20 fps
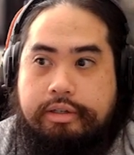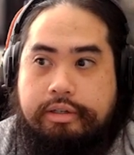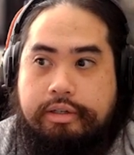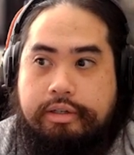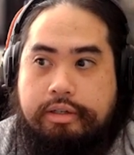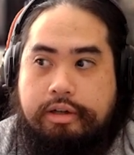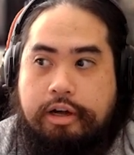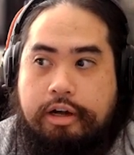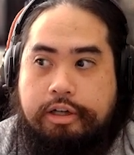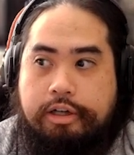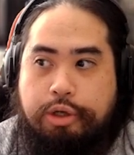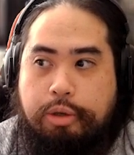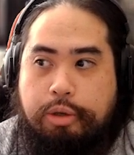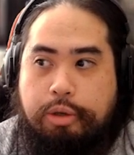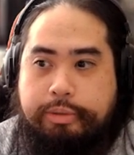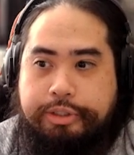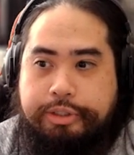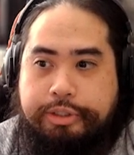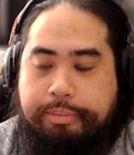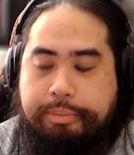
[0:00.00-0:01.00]

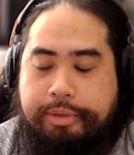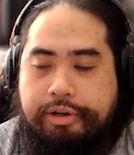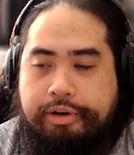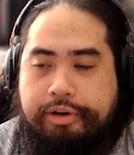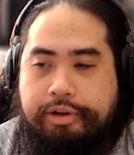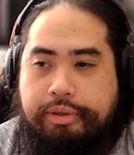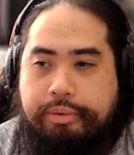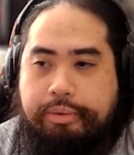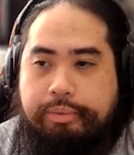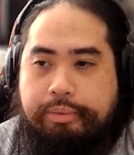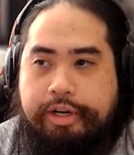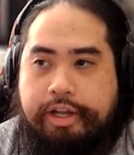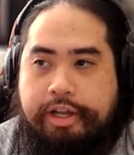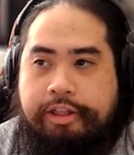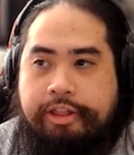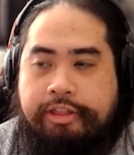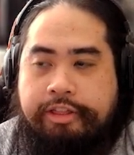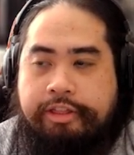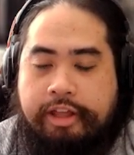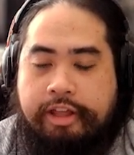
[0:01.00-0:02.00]
October should be another one,
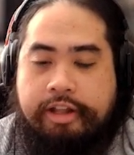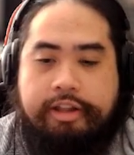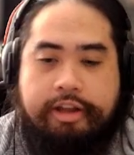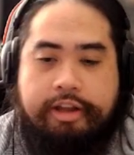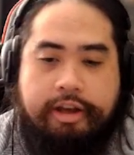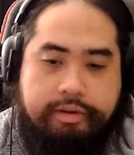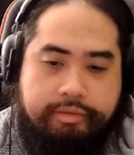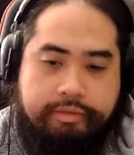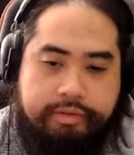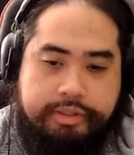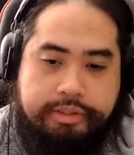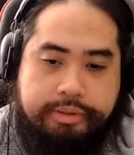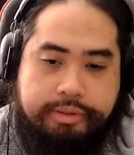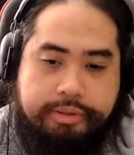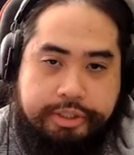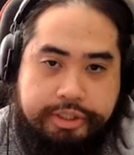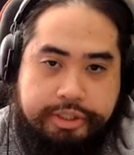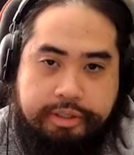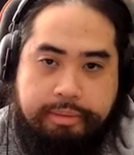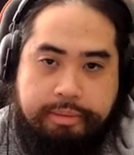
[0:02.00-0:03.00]
and then the anniversary
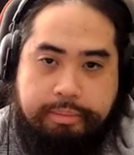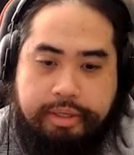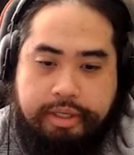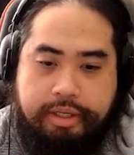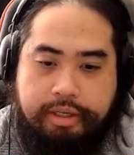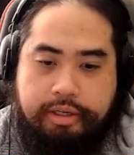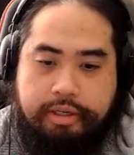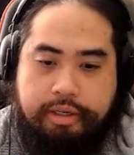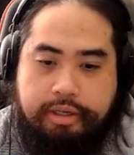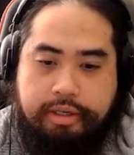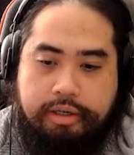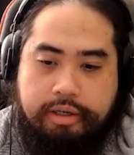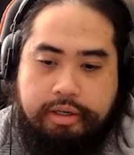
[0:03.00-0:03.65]
should be